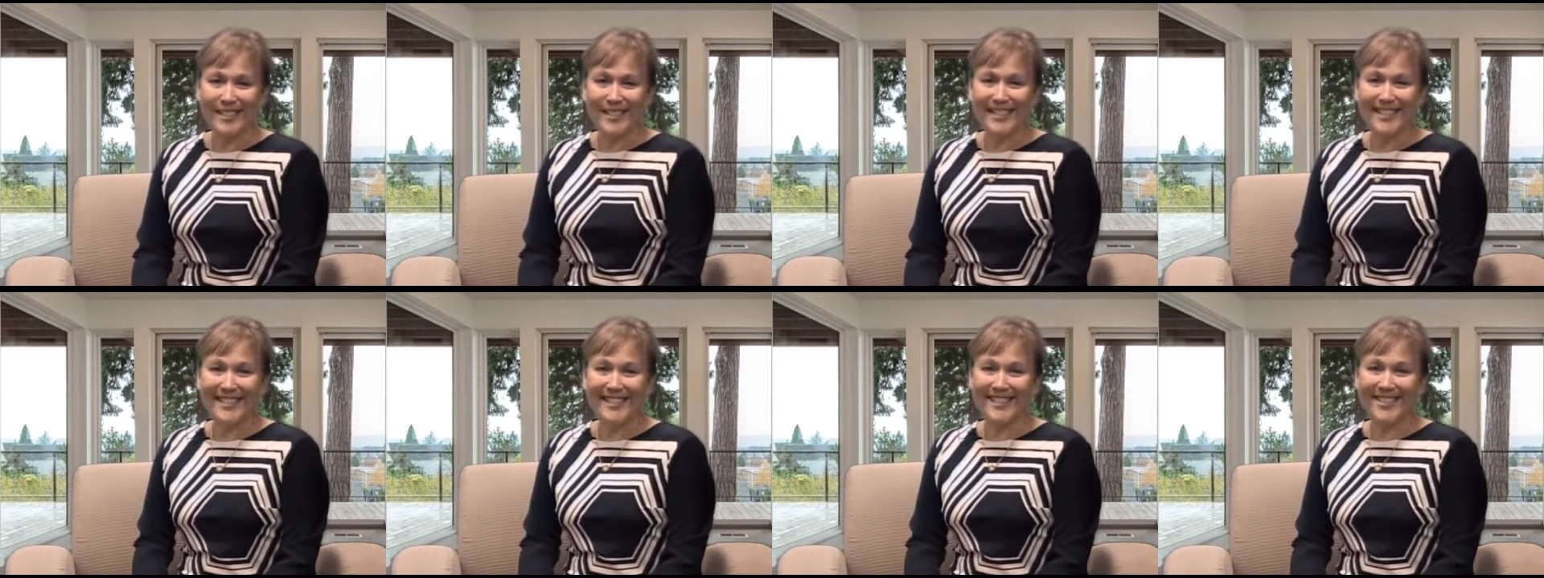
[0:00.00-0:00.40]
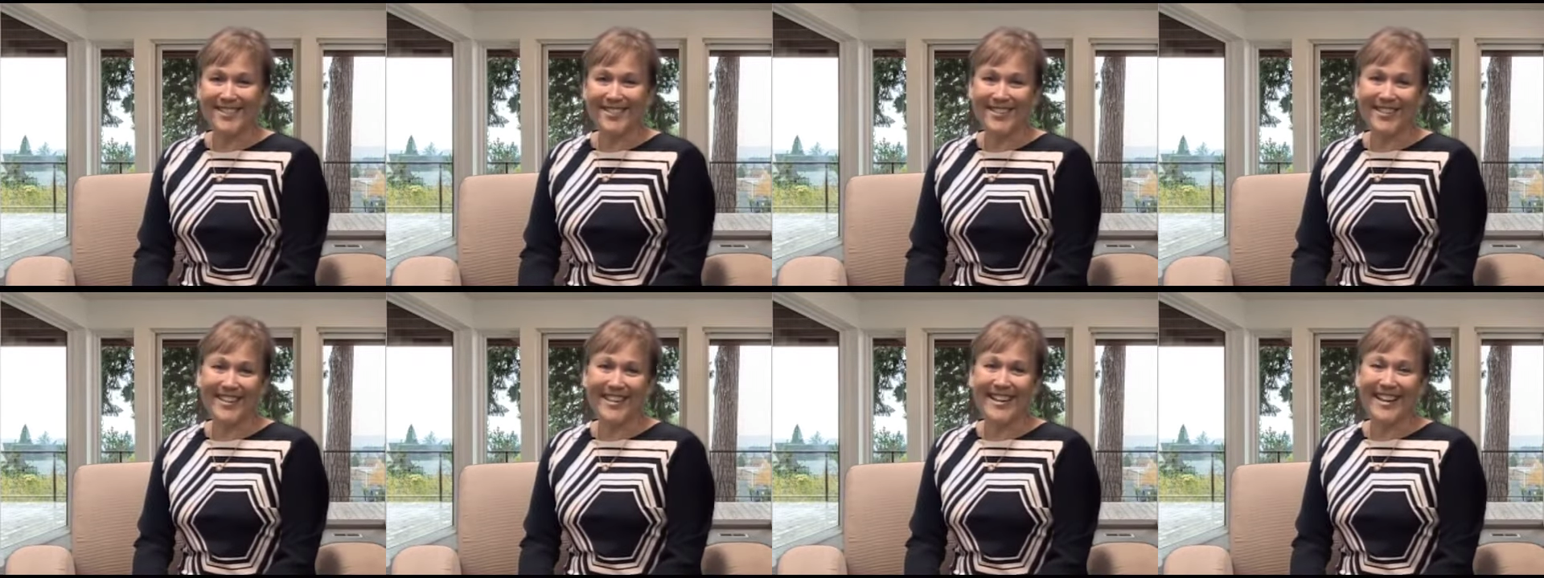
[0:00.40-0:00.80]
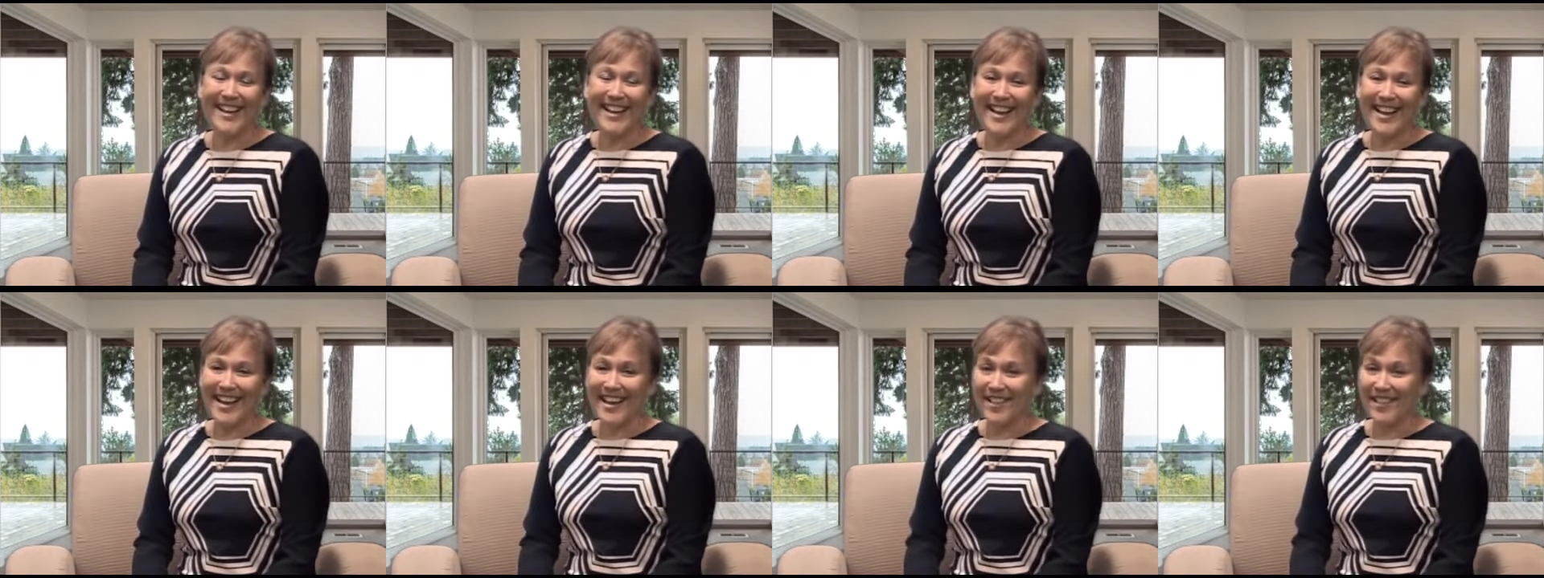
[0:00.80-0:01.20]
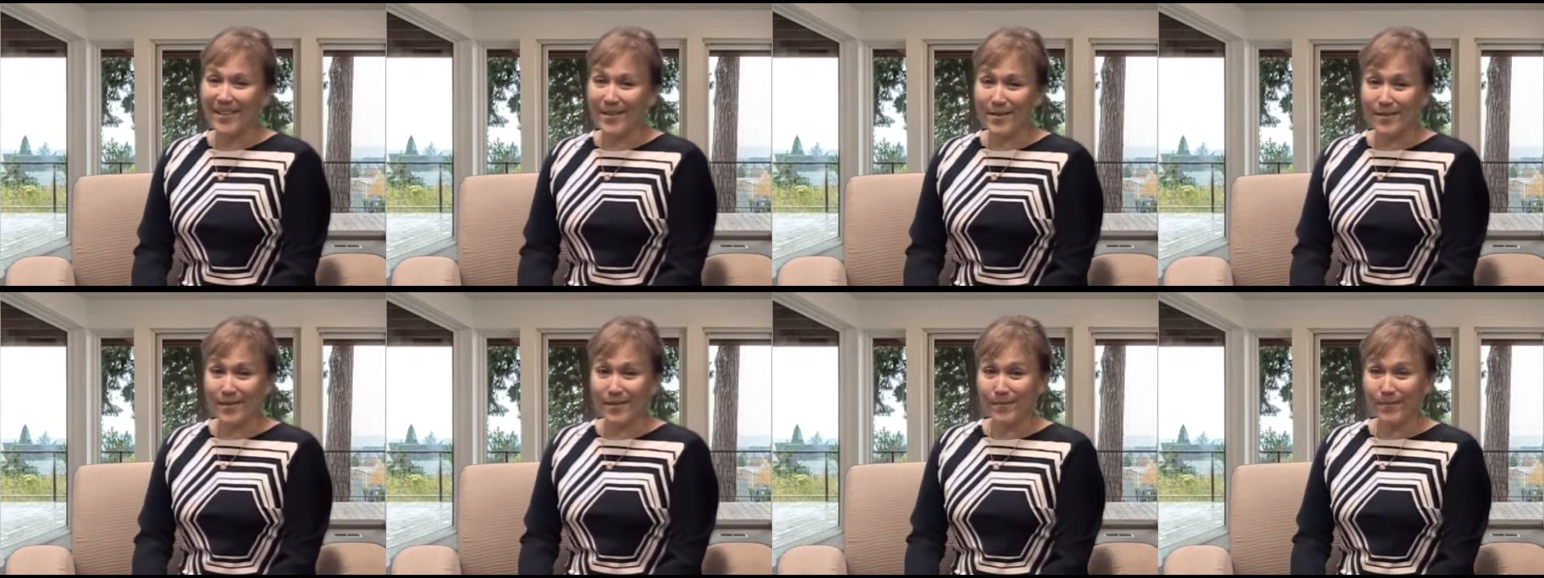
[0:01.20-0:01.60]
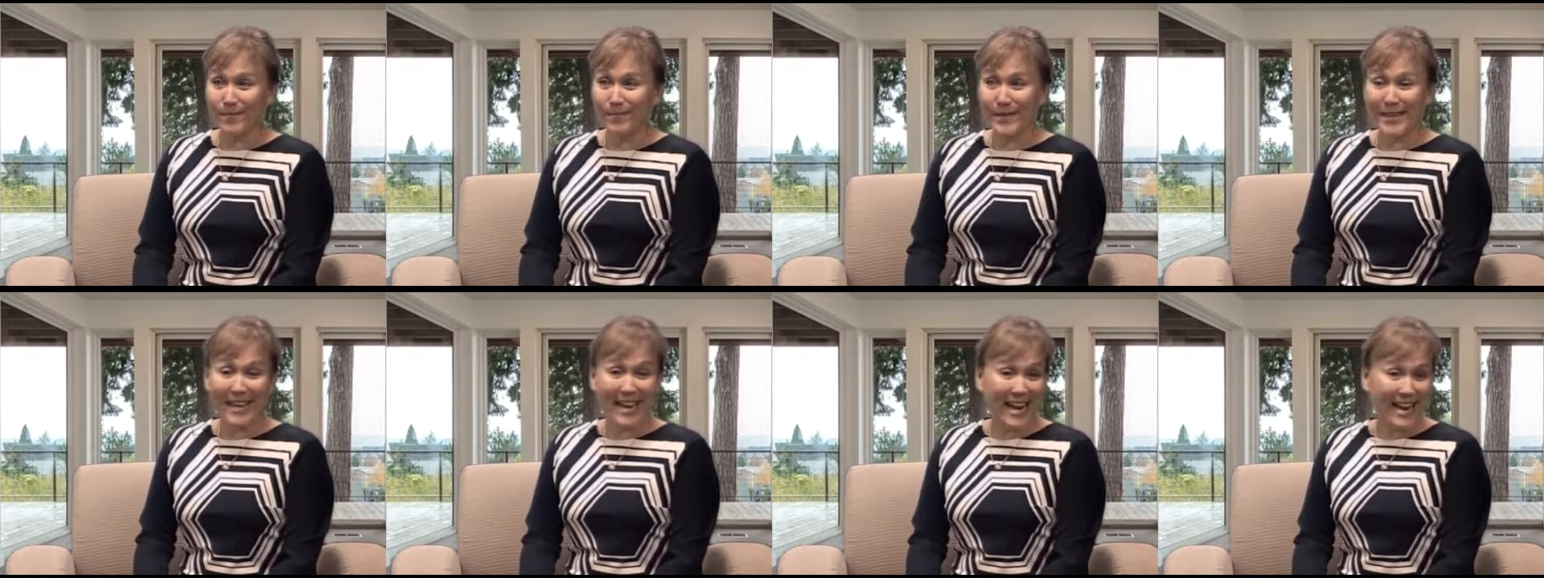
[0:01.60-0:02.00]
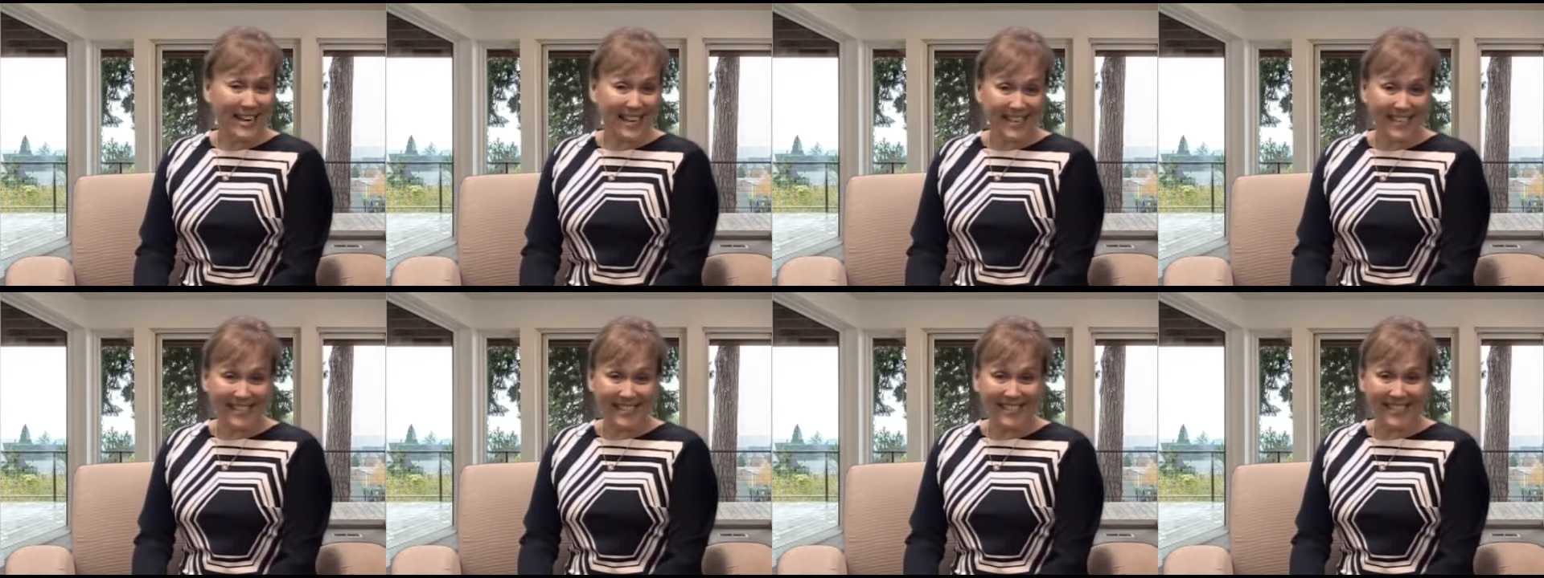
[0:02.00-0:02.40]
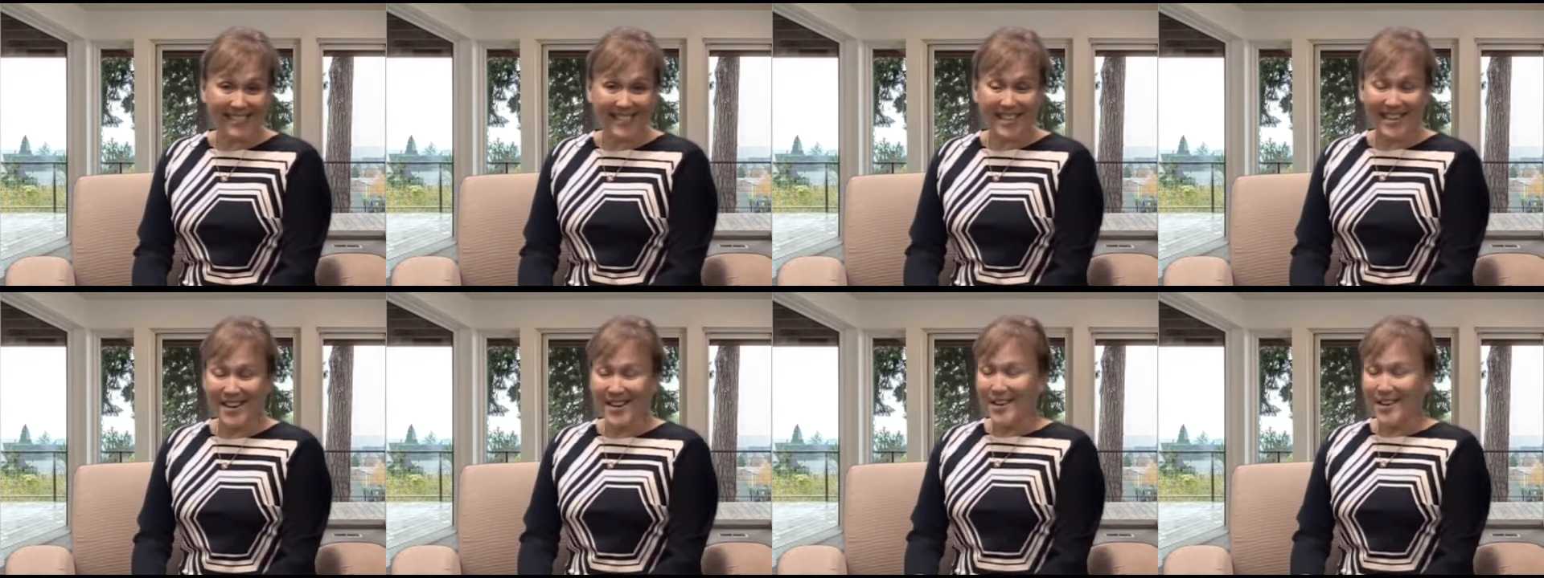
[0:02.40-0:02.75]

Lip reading: industry in the mid 80s.